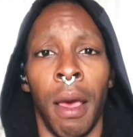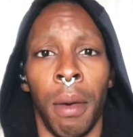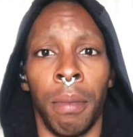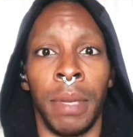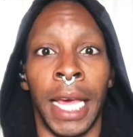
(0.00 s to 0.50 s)

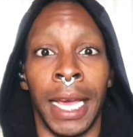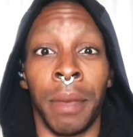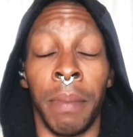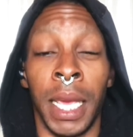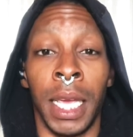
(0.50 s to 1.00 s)
black
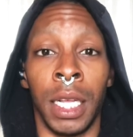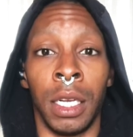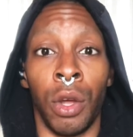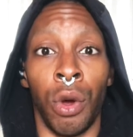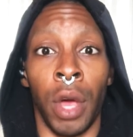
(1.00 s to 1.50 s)

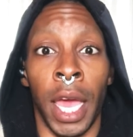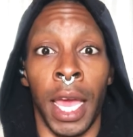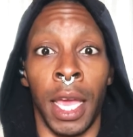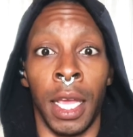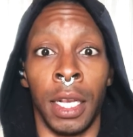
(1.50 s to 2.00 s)
men
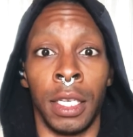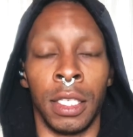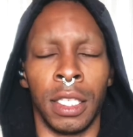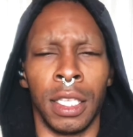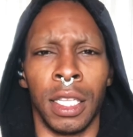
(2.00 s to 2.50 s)
and
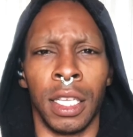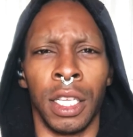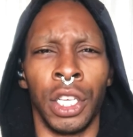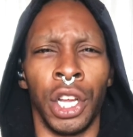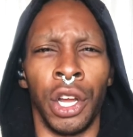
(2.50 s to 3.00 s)

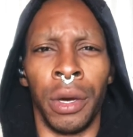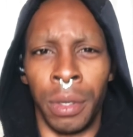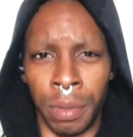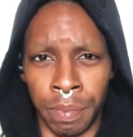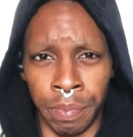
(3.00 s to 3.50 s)
you know
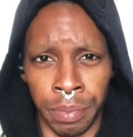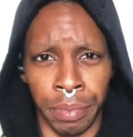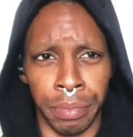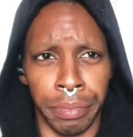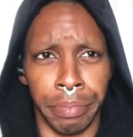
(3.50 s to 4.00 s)

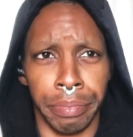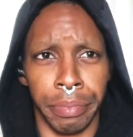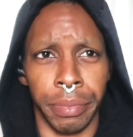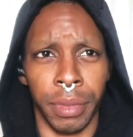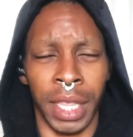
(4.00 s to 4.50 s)

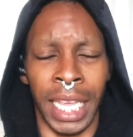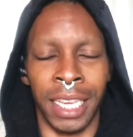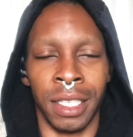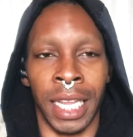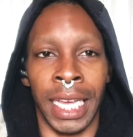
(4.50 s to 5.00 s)

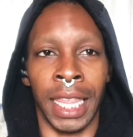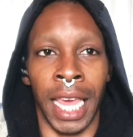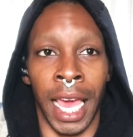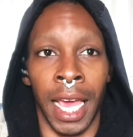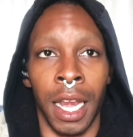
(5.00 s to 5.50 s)
things like
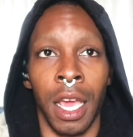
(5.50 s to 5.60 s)
that